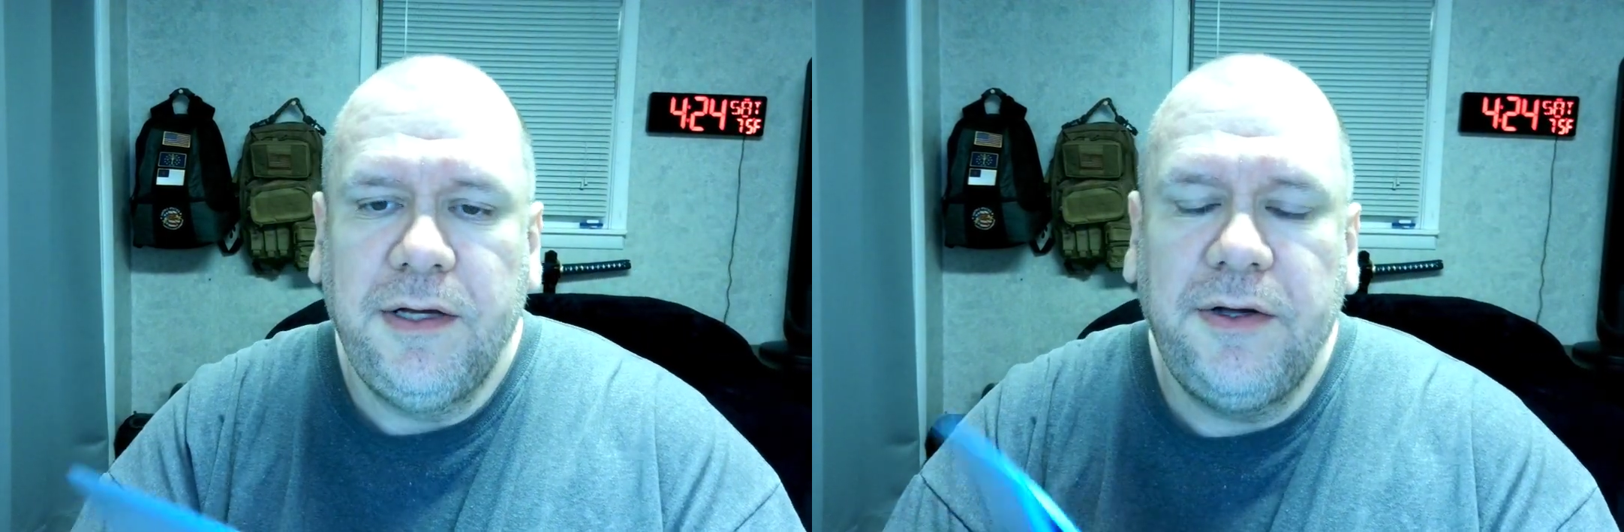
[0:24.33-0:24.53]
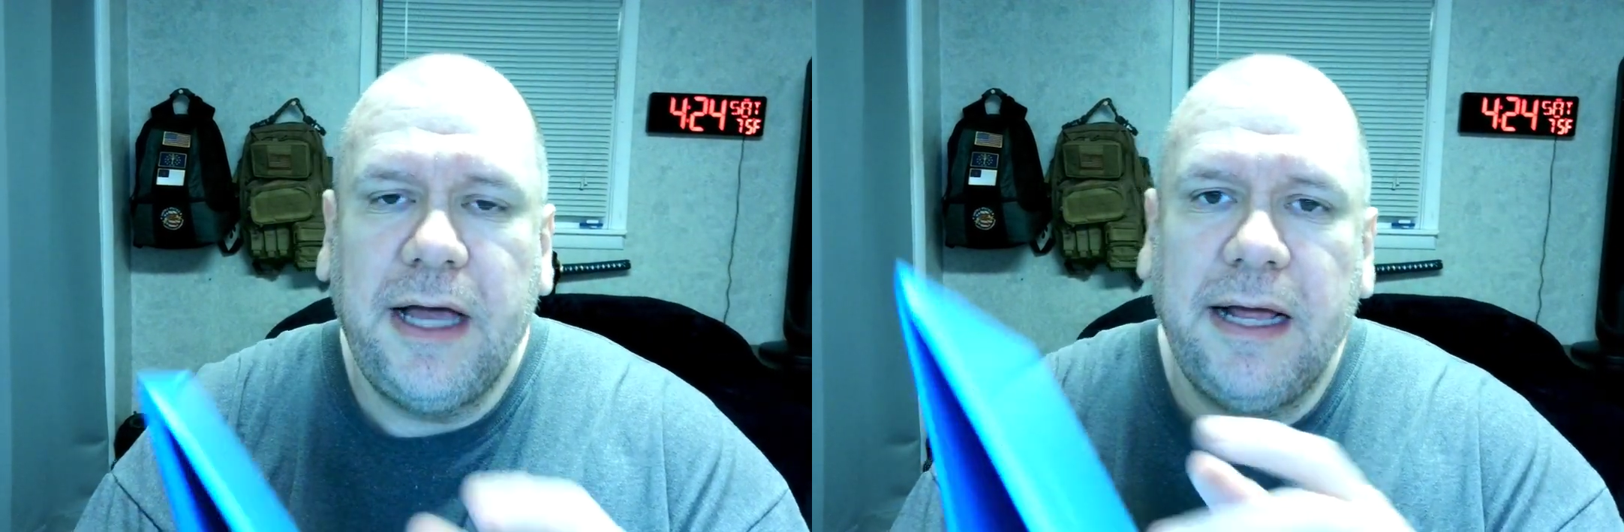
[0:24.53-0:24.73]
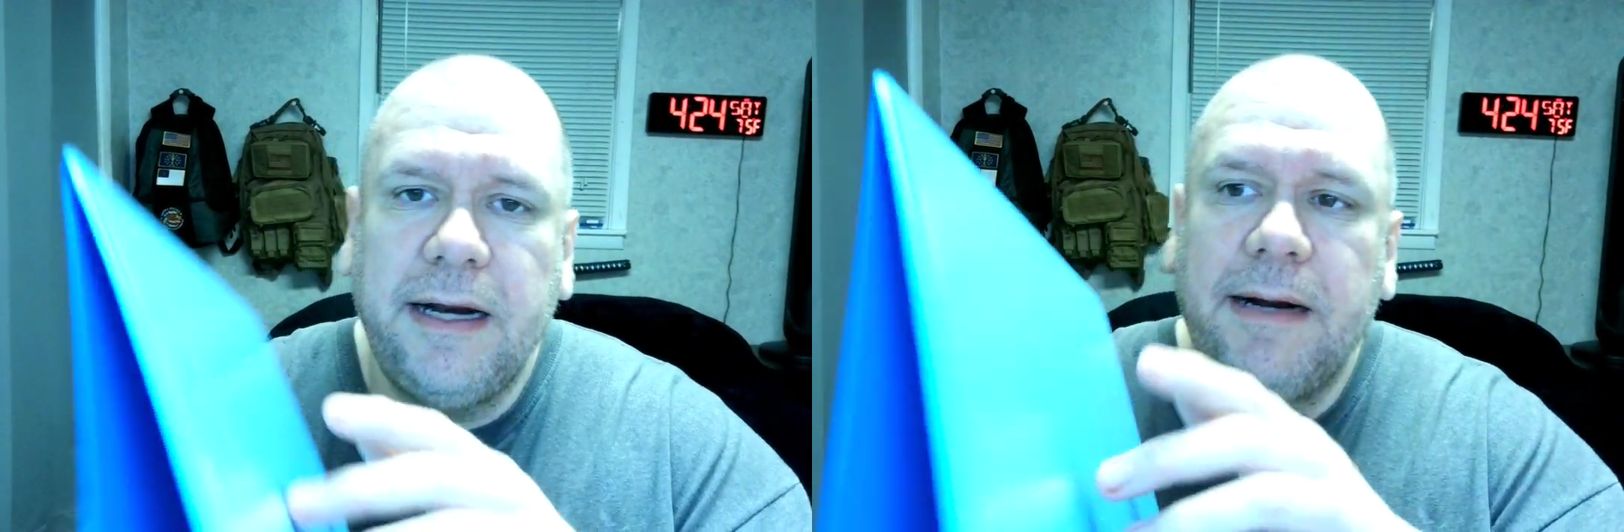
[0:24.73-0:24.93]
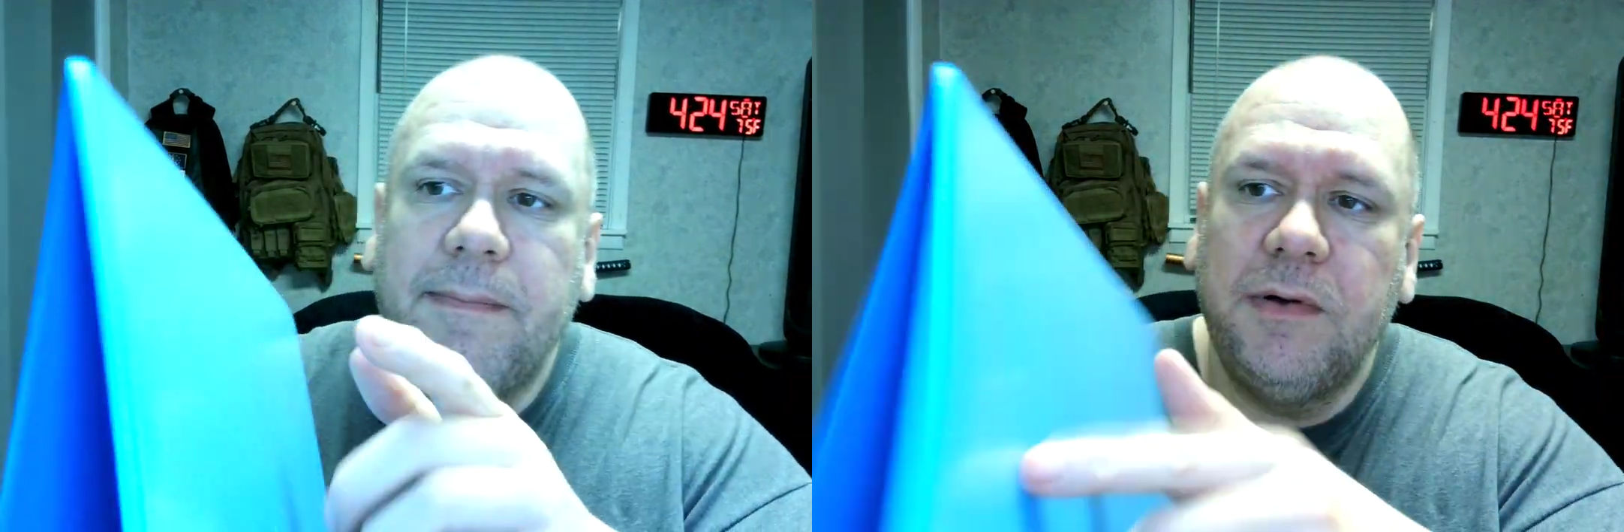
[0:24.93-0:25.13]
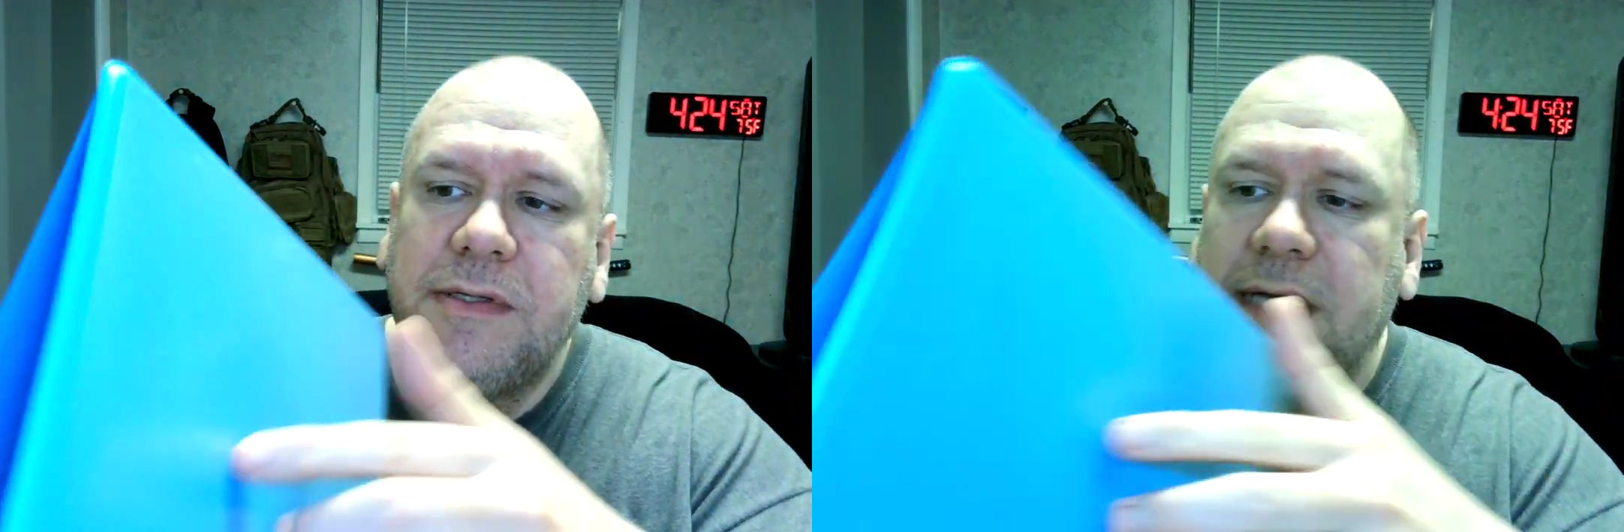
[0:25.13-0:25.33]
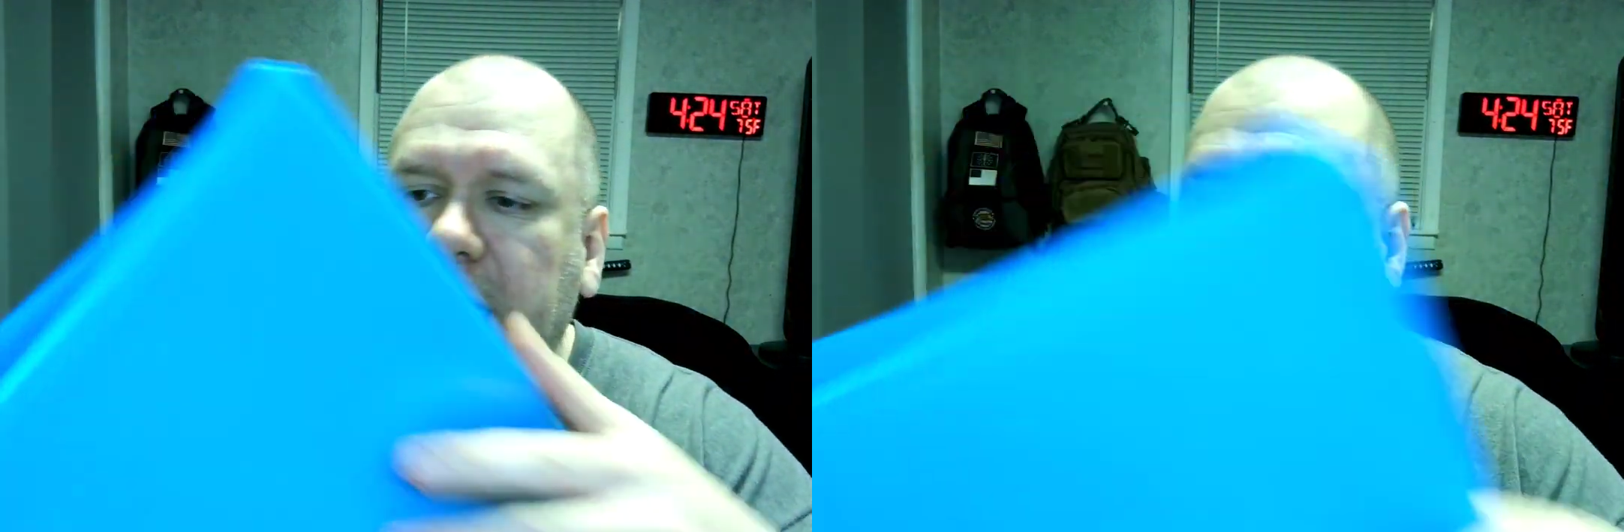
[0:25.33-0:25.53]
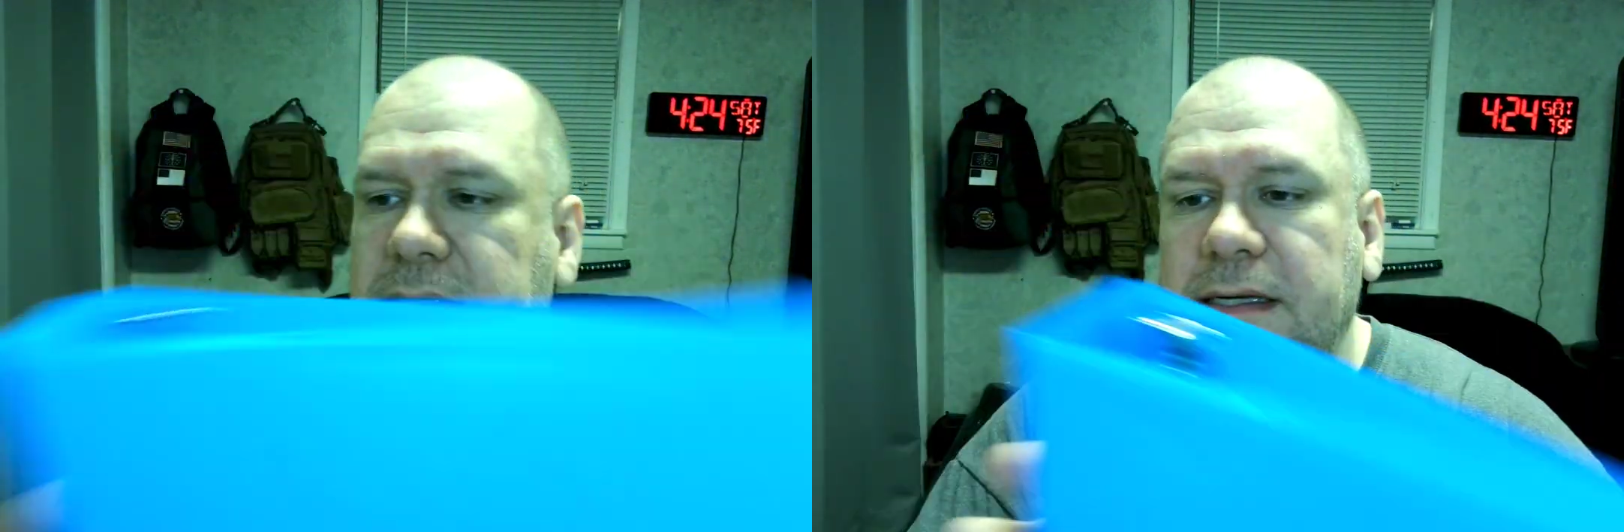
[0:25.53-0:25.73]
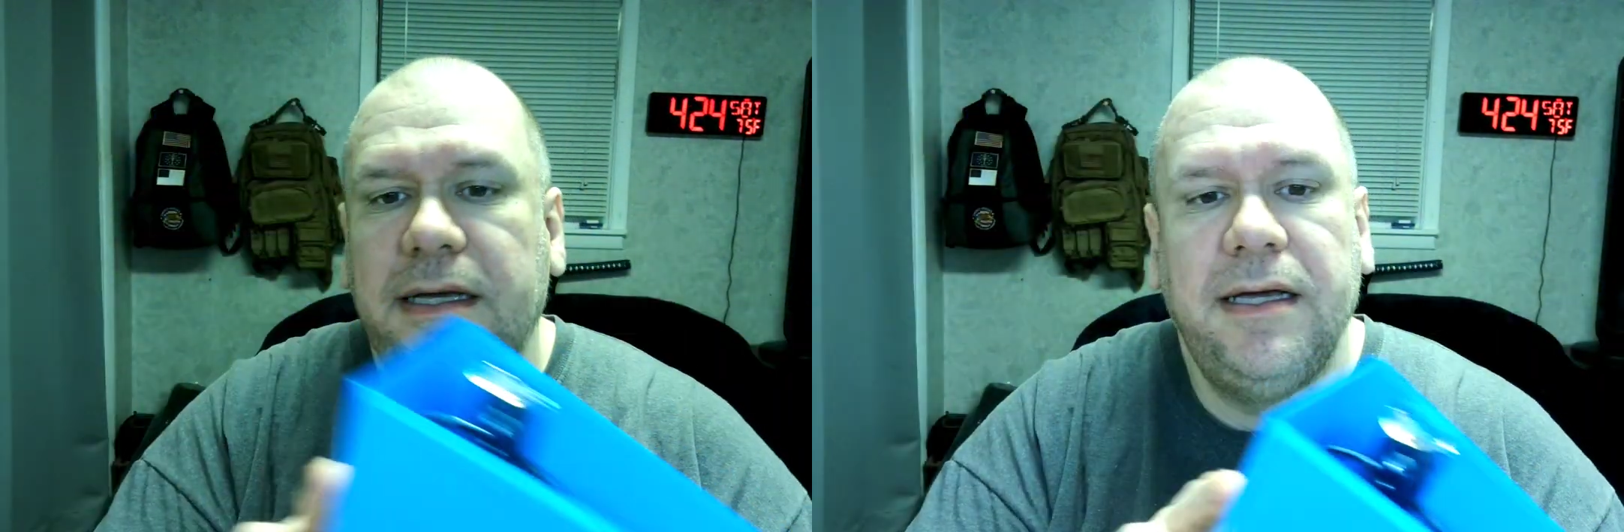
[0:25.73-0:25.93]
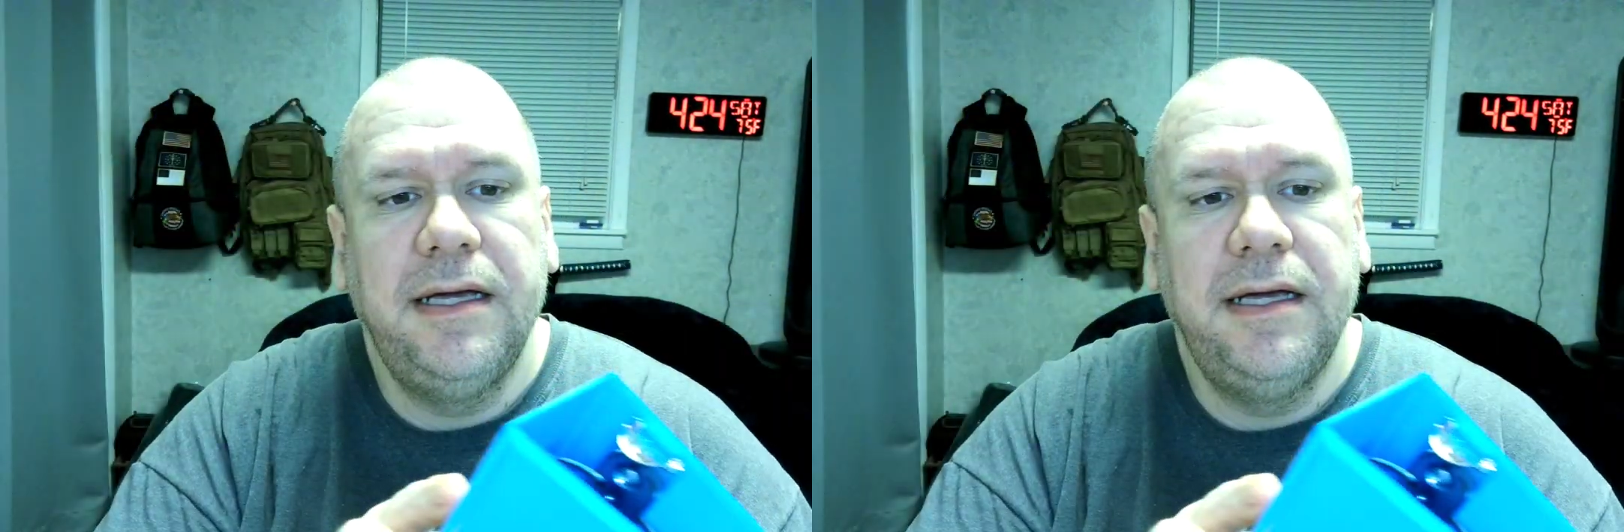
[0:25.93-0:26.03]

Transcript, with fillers: you got it on both sides.